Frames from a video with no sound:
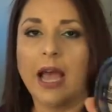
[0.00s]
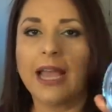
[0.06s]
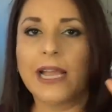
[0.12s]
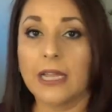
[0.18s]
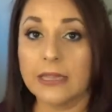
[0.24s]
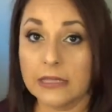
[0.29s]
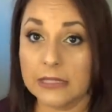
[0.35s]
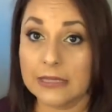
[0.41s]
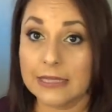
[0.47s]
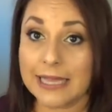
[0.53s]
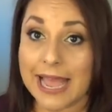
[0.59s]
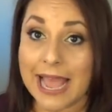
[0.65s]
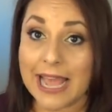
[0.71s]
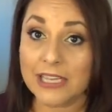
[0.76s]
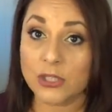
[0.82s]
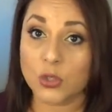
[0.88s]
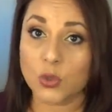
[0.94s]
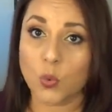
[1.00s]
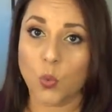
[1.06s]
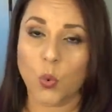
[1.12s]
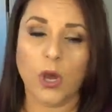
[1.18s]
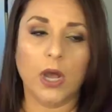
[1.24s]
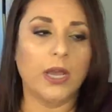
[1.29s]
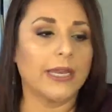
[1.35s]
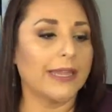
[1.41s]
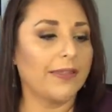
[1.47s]
I got the last
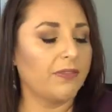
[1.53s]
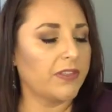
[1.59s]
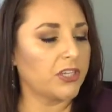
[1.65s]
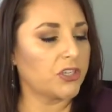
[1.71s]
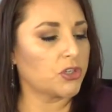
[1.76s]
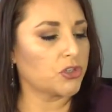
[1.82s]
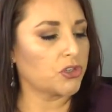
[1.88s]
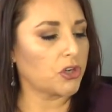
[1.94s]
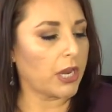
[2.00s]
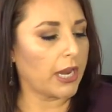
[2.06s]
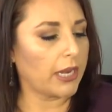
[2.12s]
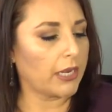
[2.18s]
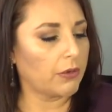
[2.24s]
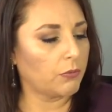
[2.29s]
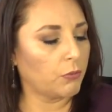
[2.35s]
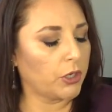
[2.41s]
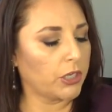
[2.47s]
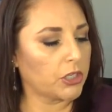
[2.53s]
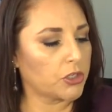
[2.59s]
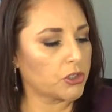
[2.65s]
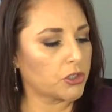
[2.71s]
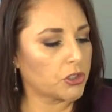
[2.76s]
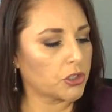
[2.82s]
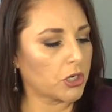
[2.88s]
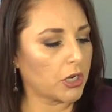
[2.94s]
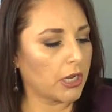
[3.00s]
one in this shade,
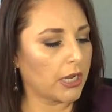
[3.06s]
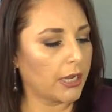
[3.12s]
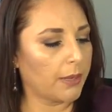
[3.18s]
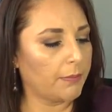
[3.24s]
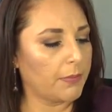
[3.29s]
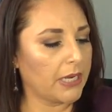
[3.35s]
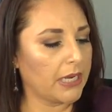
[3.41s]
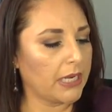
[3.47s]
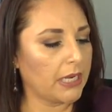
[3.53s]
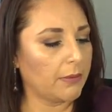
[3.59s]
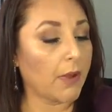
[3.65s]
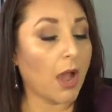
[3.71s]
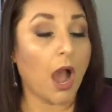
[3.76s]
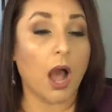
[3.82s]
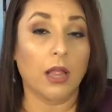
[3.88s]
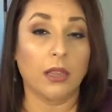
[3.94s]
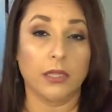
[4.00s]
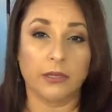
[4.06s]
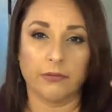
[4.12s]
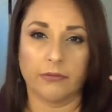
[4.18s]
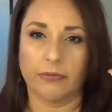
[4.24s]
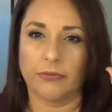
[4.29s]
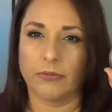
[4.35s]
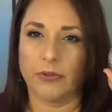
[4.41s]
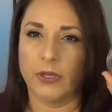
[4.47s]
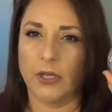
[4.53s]
which medium
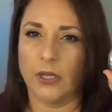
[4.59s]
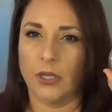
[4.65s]
olive.